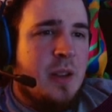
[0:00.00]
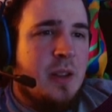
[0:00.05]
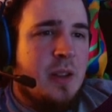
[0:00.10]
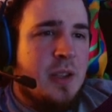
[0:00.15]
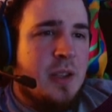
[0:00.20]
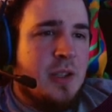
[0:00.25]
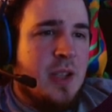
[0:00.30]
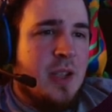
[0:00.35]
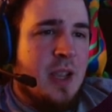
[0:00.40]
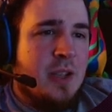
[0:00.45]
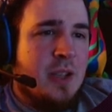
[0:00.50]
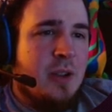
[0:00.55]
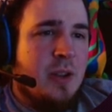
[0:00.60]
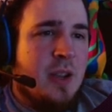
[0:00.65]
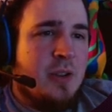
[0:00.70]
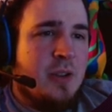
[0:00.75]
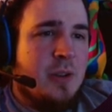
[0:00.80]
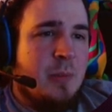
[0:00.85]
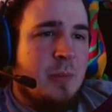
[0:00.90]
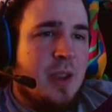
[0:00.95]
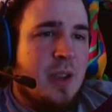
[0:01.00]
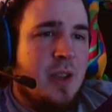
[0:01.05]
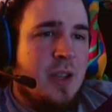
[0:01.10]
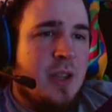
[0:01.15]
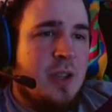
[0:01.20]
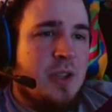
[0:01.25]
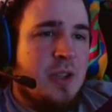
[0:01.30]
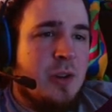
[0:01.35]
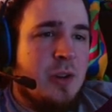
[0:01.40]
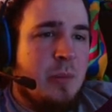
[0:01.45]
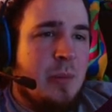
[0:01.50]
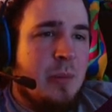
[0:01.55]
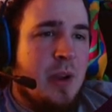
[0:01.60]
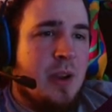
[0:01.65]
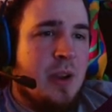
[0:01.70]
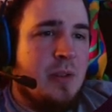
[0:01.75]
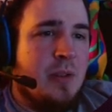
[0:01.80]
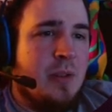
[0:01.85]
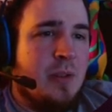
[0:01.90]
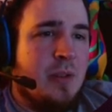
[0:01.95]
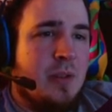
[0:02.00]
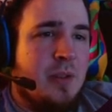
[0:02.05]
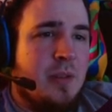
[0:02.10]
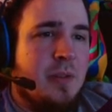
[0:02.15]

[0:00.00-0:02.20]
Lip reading: this case, it'll actually make it easier to model